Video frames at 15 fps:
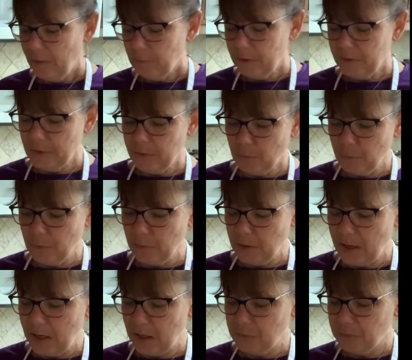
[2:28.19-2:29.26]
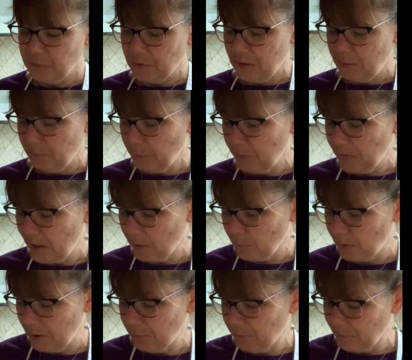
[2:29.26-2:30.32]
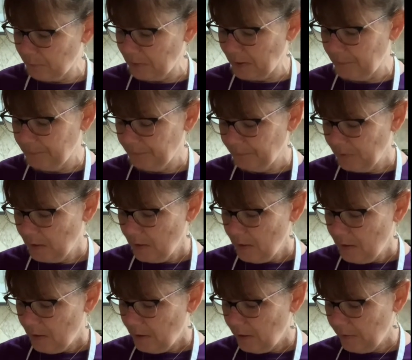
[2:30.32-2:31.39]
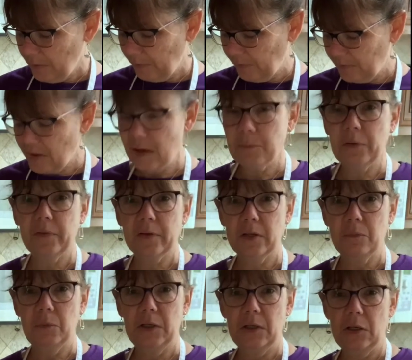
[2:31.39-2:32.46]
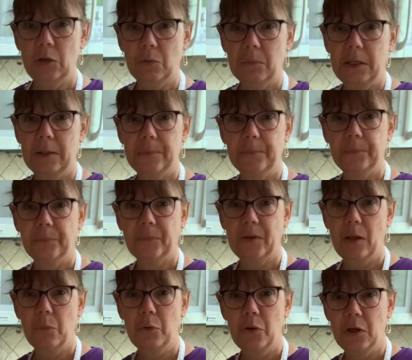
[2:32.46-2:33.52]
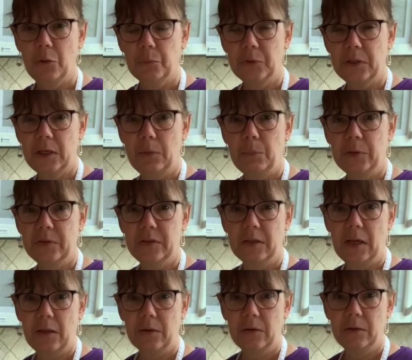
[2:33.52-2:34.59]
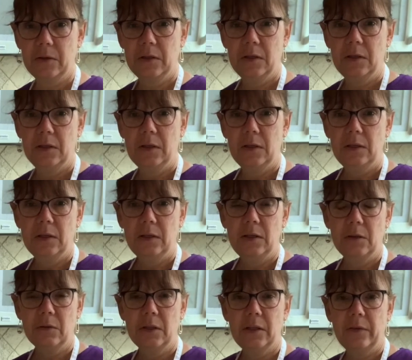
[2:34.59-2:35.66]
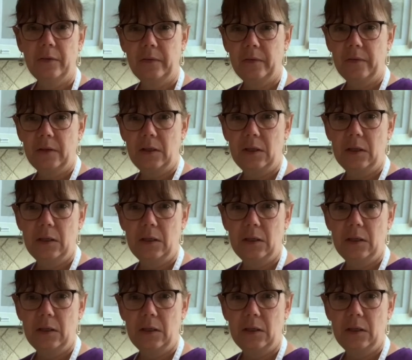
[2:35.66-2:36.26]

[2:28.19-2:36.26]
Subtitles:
I'm gonna take the root half and put that away from me. And the stem is gonna be near me. That will help to keep it together. Now let's see.